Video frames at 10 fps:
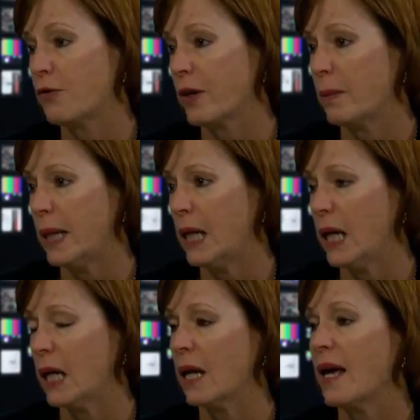for the
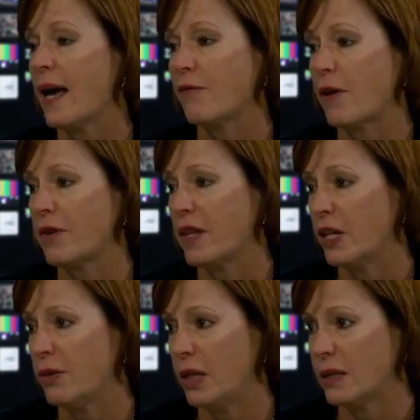meeting, have everything
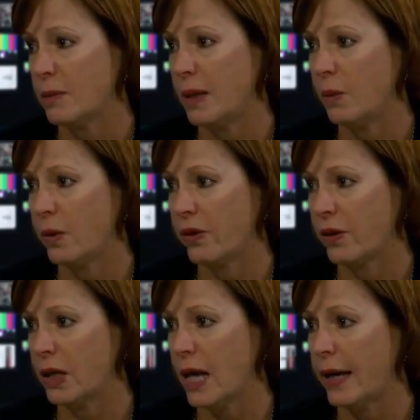you need to meet with
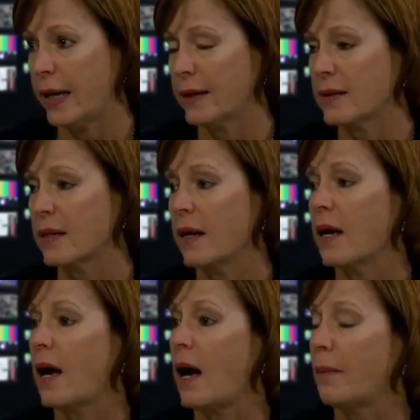your client,
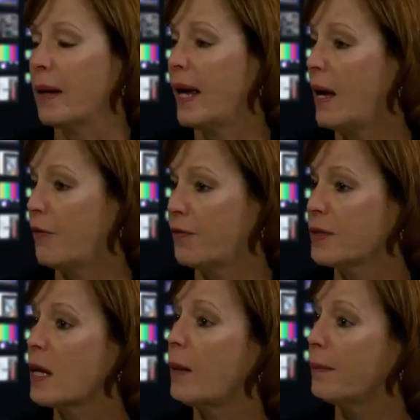have
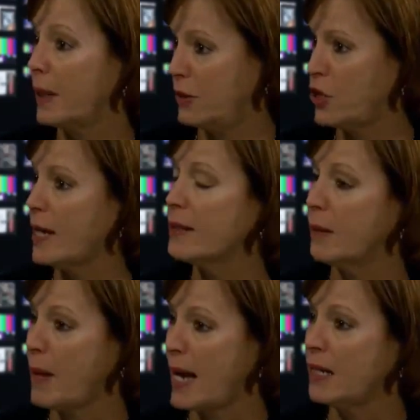some agenda
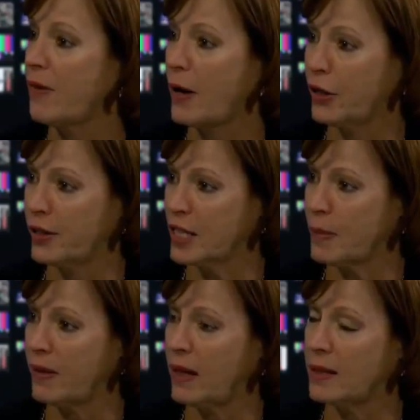in mind of how you're going to
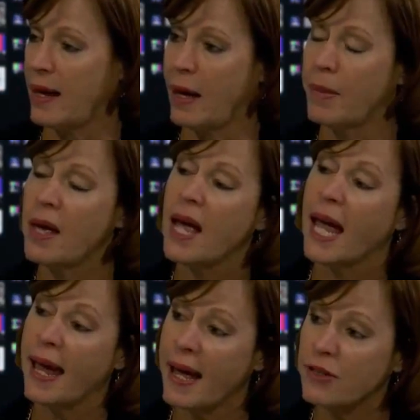spend that time.
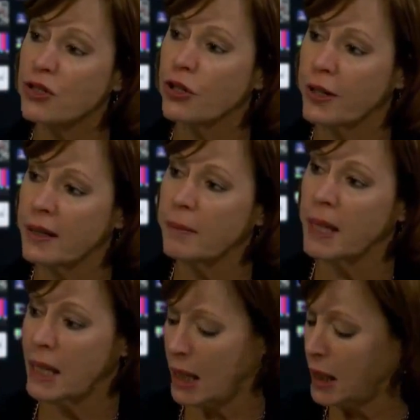And during the
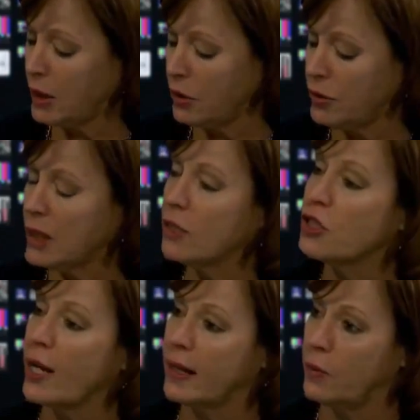meeting, you need to
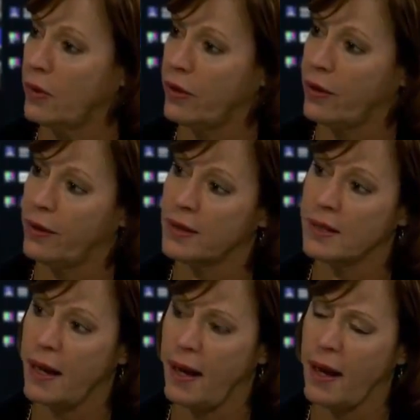check in with her and
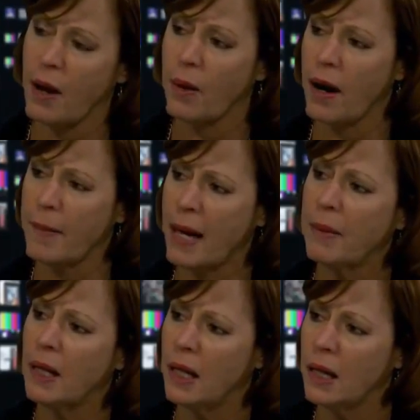say, am I
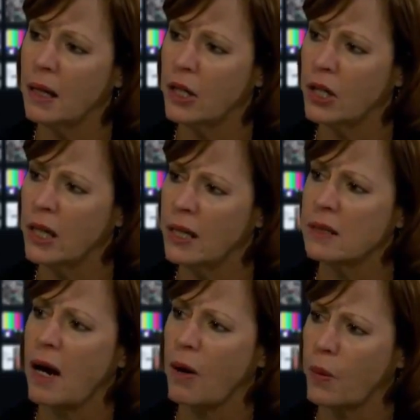meeting your
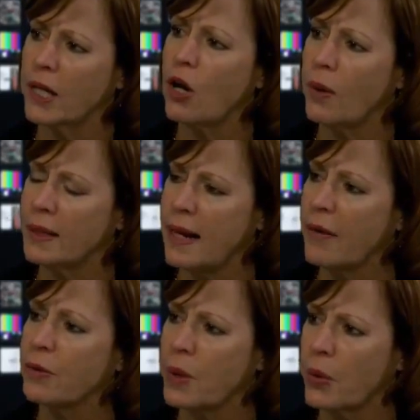needs? Are we going
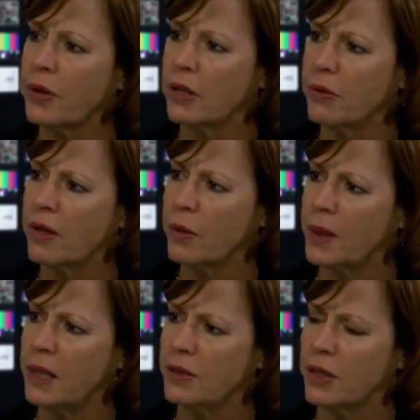down the road that you think
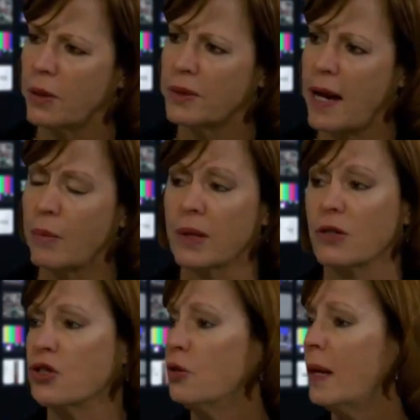we need to go down?
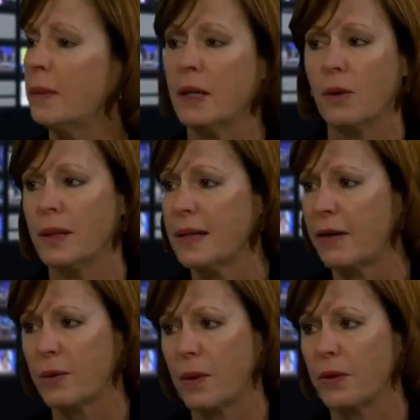Because you may be going
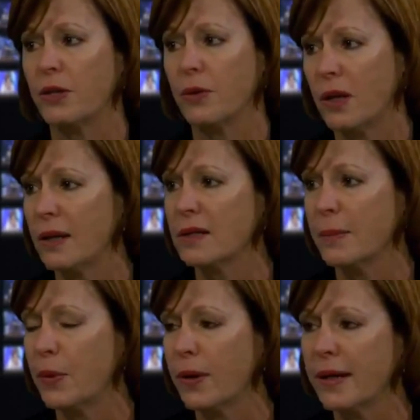down a road you think is
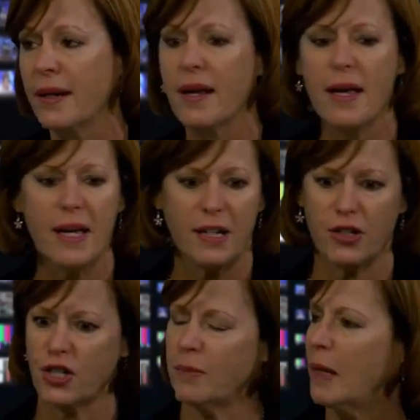important, and
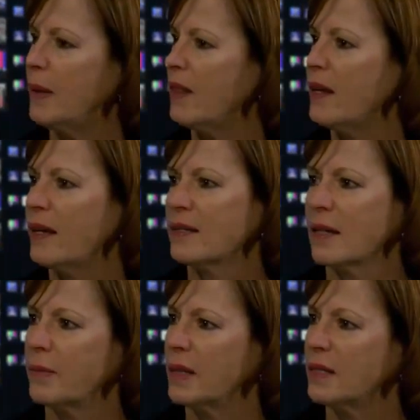she may be thinking
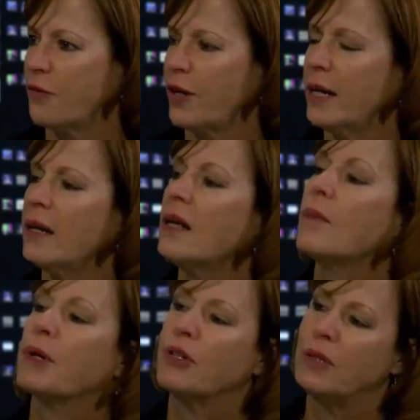something different.
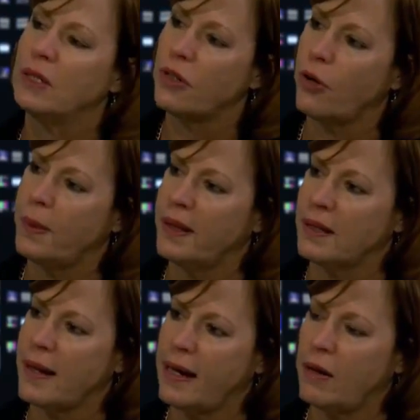But you need to open
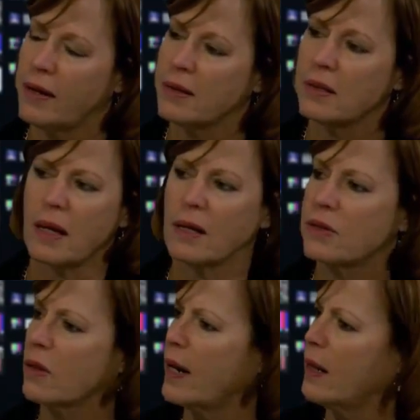that dialogue and say,
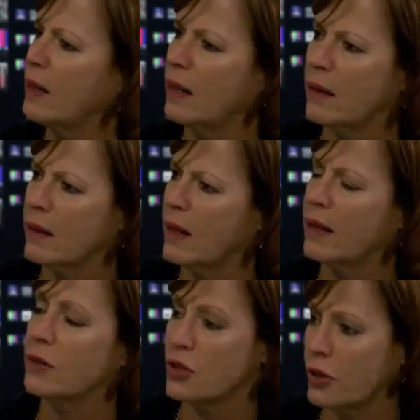is there anything
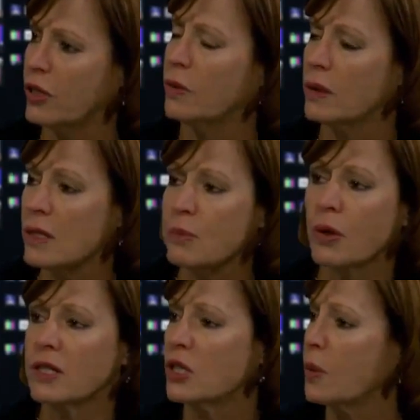concerning you at this
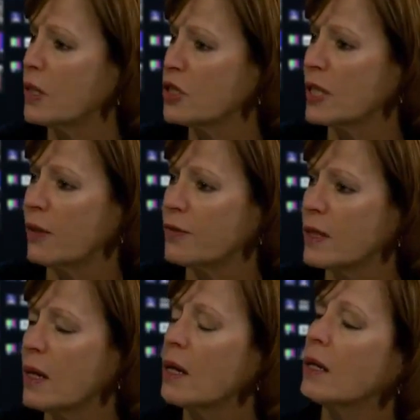point? Do you want to
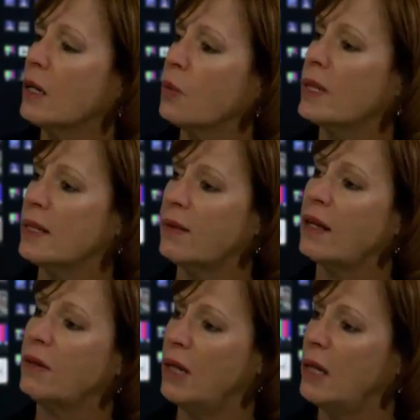shift? What is it
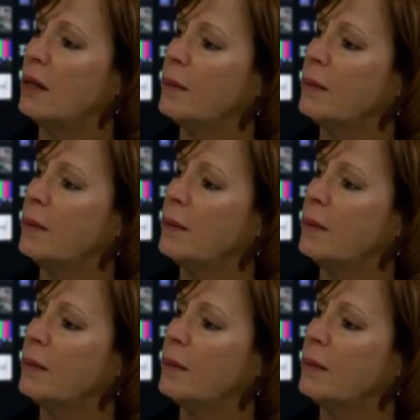that you need?